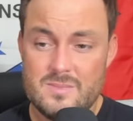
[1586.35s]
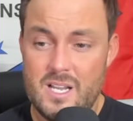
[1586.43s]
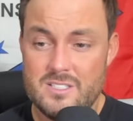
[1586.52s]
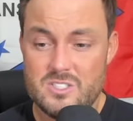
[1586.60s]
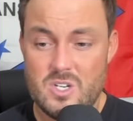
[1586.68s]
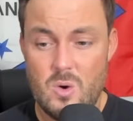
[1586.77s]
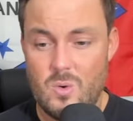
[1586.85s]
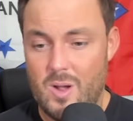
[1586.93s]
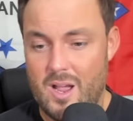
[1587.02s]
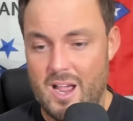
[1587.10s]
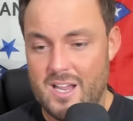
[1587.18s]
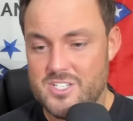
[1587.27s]
And so
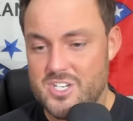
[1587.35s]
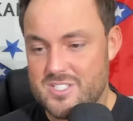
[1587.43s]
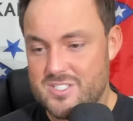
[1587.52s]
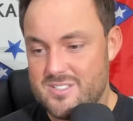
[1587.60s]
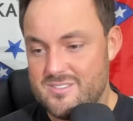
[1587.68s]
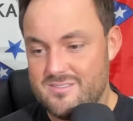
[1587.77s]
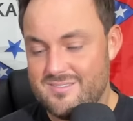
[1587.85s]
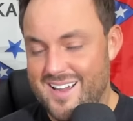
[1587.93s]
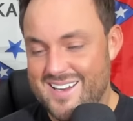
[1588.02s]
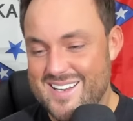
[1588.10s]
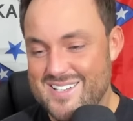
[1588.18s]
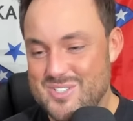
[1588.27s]
I
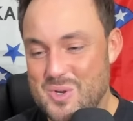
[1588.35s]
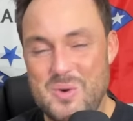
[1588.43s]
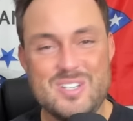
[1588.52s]
get so